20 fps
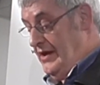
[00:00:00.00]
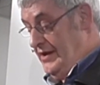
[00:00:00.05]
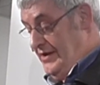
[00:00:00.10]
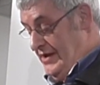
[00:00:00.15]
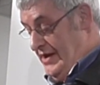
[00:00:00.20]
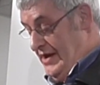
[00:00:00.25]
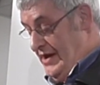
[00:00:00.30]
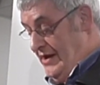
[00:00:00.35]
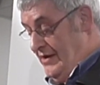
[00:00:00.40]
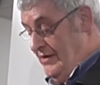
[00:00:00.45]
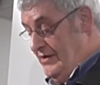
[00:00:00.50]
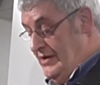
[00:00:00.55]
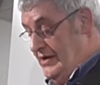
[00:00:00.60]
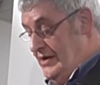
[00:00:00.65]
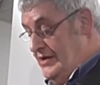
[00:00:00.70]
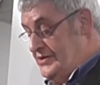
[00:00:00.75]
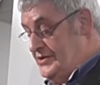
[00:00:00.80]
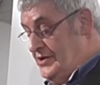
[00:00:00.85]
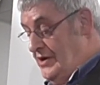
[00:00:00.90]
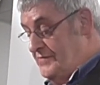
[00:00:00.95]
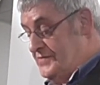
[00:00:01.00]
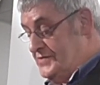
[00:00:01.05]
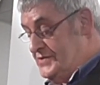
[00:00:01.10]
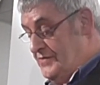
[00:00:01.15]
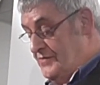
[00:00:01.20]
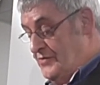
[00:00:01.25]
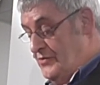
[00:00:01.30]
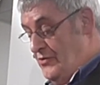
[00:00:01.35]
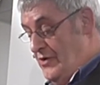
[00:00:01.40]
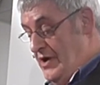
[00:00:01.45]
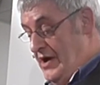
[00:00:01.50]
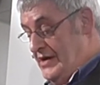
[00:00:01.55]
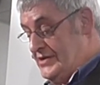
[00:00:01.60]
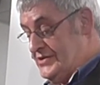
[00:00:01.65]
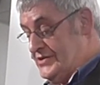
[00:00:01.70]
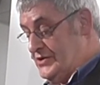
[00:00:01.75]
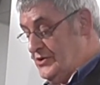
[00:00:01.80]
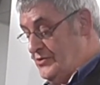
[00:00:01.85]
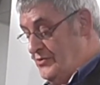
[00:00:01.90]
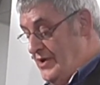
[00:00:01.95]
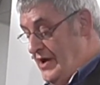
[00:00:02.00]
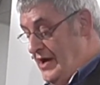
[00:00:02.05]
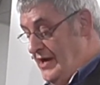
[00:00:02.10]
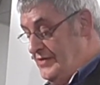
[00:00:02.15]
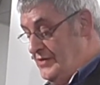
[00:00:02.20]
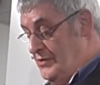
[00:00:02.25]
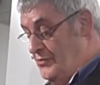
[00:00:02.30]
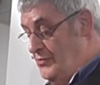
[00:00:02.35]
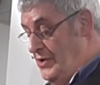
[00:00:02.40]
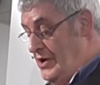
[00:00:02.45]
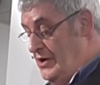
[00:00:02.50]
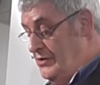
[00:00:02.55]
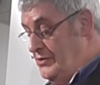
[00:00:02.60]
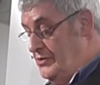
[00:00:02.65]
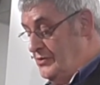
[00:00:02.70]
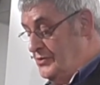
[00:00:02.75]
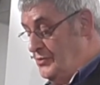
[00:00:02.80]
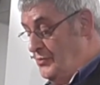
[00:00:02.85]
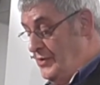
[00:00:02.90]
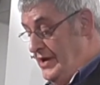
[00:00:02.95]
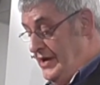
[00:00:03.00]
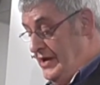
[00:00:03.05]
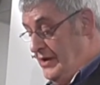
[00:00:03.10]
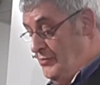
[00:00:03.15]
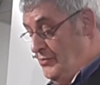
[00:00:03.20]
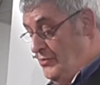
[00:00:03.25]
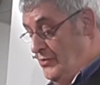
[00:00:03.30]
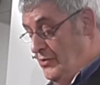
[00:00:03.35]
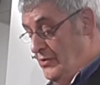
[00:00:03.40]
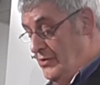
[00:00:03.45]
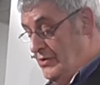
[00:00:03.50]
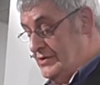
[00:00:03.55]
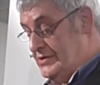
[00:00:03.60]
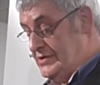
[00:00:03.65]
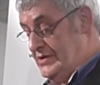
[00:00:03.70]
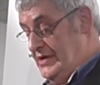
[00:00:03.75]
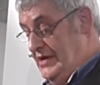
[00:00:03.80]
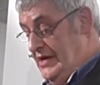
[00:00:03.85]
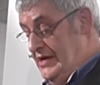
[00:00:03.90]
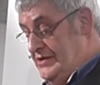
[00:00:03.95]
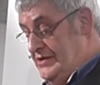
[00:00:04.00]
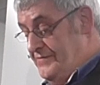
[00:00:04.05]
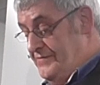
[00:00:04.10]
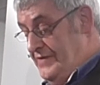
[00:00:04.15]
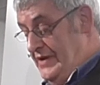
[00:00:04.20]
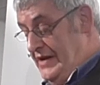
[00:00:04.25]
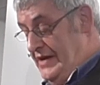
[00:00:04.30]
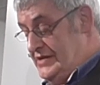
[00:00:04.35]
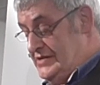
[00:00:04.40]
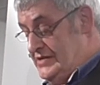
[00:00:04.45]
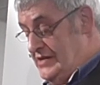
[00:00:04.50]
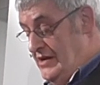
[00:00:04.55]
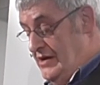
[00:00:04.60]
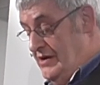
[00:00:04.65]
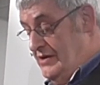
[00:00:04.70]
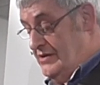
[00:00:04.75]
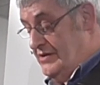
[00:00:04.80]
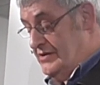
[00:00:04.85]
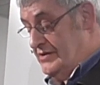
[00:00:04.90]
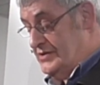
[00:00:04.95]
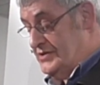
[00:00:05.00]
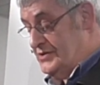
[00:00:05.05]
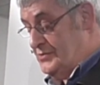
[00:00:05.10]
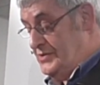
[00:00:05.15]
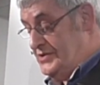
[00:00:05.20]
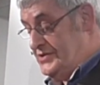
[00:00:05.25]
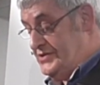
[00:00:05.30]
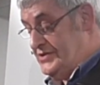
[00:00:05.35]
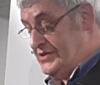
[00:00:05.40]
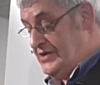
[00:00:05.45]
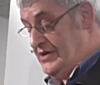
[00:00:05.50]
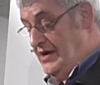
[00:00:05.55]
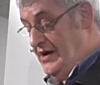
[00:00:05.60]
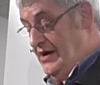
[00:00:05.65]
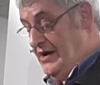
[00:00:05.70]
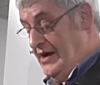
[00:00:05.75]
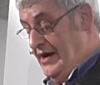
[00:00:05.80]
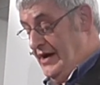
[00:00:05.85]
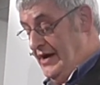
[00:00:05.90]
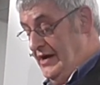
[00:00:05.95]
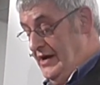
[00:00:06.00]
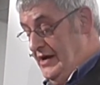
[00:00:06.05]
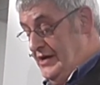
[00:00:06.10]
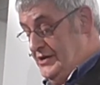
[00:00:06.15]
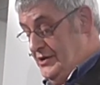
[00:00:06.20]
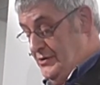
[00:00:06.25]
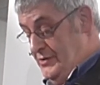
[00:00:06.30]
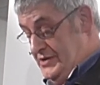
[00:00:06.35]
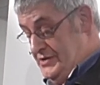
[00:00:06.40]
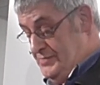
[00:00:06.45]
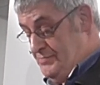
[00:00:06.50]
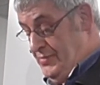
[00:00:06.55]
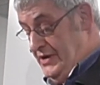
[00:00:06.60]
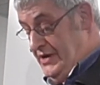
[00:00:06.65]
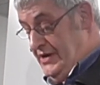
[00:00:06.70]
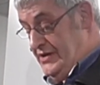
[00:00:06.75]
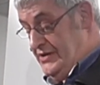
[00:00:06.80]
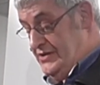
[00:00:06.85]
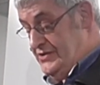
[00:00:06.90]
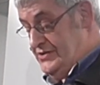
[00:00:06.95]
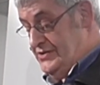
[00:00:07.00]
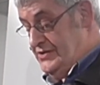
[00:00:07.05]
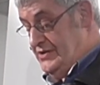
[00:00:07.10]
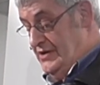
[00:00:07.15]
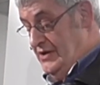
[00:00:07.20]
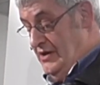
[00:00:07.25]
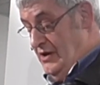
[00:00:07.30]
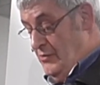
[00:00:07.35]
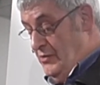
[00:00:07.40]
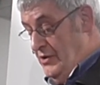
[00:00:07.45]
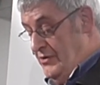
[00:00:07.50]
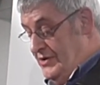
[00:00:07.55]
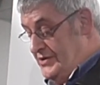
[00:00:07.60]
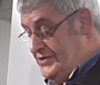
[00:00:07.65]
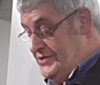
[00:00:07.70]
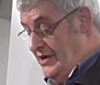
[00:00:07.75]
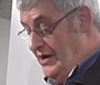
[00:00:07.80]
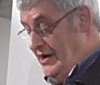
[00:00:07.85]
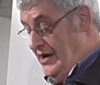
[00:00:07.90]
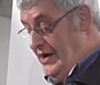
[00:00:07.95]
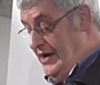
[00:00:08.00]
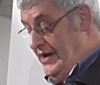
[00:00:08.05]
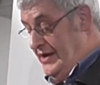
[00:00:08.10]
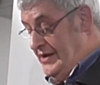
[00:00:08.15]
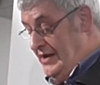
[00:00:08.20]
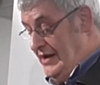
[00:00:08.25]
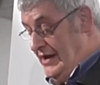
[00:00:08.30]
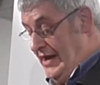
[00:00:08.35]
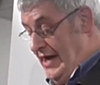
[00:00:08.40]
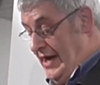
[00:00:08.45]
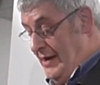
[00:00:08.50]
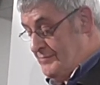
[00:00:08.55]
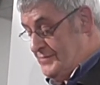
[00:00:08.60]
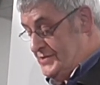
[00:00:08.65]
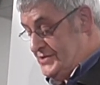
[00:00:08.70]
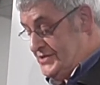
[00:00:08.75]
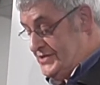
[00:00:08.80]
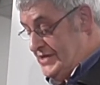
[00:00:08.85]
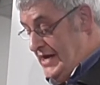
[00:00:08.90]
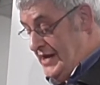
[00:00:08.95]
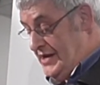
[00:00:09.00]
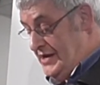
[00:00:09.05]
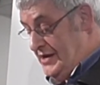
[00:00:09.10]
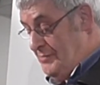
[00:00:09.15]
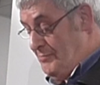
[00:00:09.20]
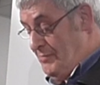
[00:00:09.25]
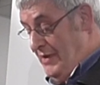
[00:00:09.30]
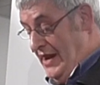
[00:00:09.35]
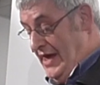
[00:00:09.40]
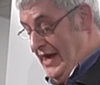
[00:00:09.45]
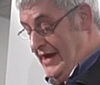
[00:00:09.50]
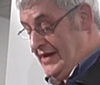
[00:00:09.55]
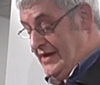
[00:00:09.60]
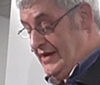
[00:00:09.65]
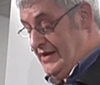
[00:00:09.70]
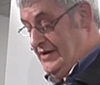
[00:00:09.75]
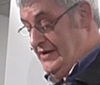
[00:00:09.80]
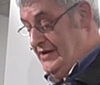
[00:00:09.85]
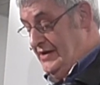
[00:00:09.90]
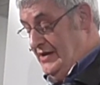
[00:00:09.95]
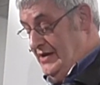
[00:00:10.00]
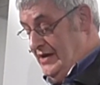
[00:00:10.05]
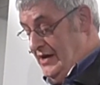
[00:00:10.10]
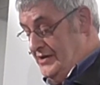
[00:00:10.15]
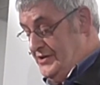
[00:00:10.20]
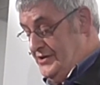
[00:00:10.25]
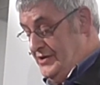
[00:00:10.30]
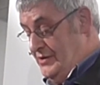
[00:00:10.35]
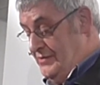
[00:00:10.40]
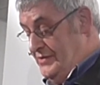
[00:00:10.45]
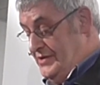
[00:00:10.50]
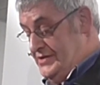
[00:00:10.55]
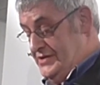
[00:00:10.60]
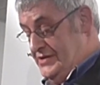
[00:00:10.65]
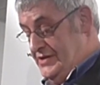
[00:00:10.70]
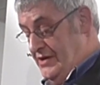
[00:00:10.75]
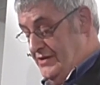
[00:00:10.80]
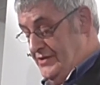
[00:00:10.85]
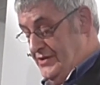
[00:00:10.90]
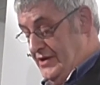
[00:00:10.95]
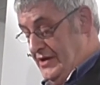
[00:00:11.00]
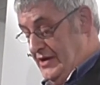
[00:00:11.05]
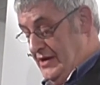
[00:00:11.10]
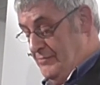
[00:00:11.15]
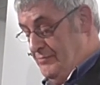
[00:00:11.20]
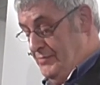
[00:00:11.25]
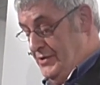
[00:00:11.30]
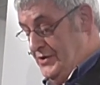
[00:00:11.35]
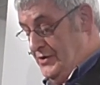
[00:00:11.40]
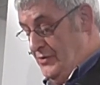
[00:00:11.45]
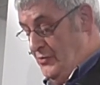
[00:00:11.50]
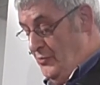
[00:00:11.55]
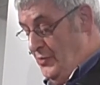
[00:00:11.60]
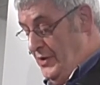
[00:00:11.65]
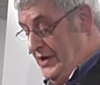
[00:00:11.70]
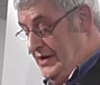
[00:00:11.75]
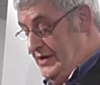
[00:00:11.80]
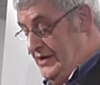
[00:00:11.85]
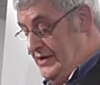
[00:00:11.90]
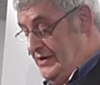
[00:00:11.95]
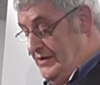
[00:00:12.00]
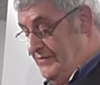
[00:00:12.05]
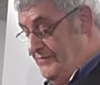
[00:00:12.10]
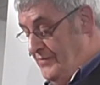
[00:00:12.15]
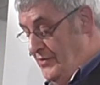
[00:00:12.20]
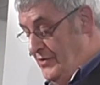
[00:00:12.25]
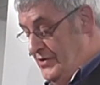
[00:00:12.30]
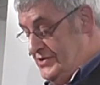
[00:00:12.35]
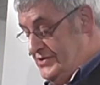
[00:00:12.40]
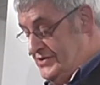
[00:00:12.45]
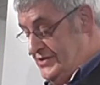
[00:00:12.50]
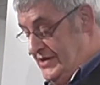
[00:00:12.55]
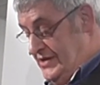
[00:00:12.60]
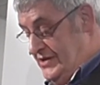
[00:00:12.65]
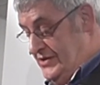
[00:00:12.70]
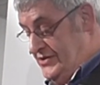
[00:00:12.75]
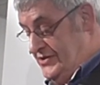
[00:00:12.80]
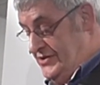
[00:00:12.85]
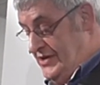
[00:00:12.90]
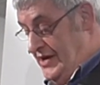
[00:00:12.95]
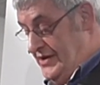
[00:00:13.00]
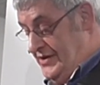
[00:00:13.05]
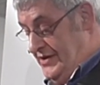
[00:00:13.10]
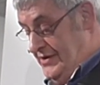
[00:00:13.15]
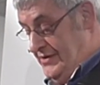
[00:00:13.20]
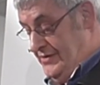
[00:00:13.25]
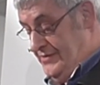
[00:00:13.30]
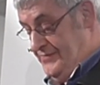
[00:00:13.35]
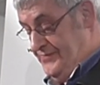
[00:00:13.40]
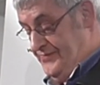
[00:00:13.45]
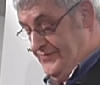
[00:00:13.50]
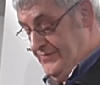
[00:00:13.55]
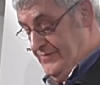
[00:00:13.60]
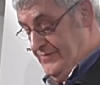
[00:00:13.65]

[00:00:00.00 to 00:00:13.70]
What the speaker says: And now tufts of grass crown the road where he walked, to fill his lungs with sky, to his beach, where a tide laps sand blank, until there's nothing but a wind voicing shadow.